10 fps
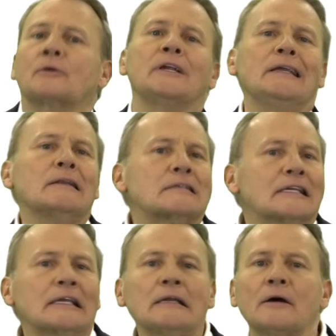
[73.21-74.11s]
green
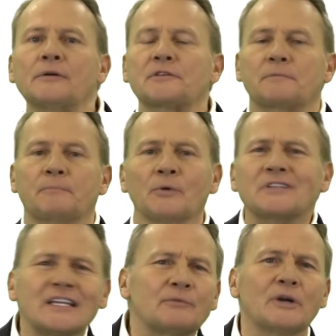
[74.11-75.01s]
sticky notes,
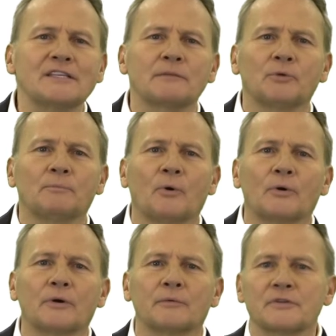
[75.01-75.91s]
post an erasable
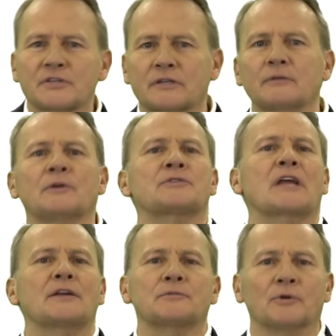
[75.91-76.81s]
board with your
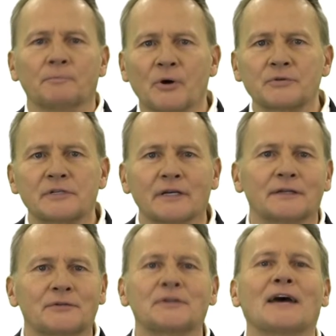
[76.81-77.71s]
schedule, post
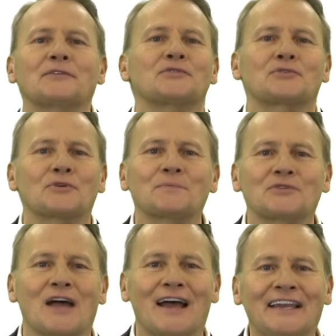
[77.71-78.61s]
a do not disturb
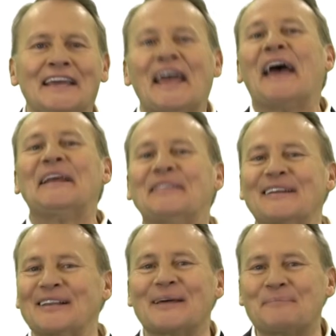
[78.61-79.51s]
sign,
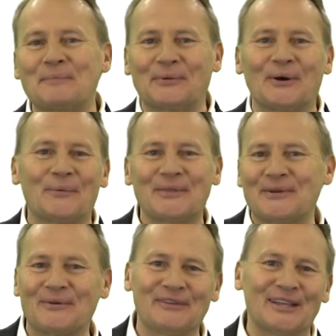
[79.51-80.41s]
anything to let people know whether
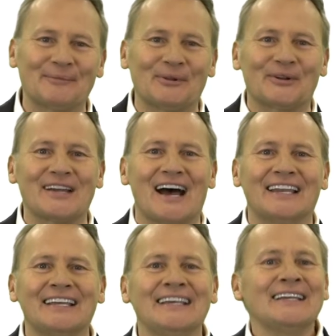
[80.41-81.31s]
you're available or
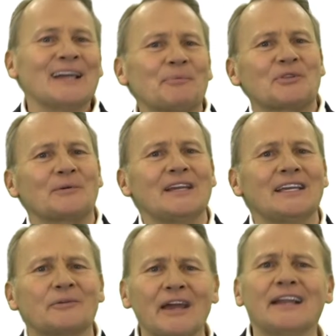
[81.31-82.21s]
not. Number
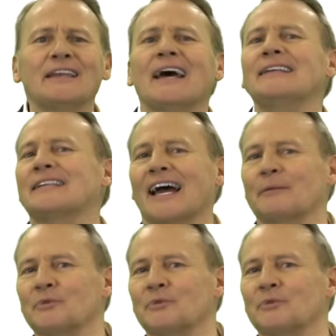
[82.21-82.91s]
3, create a nighttime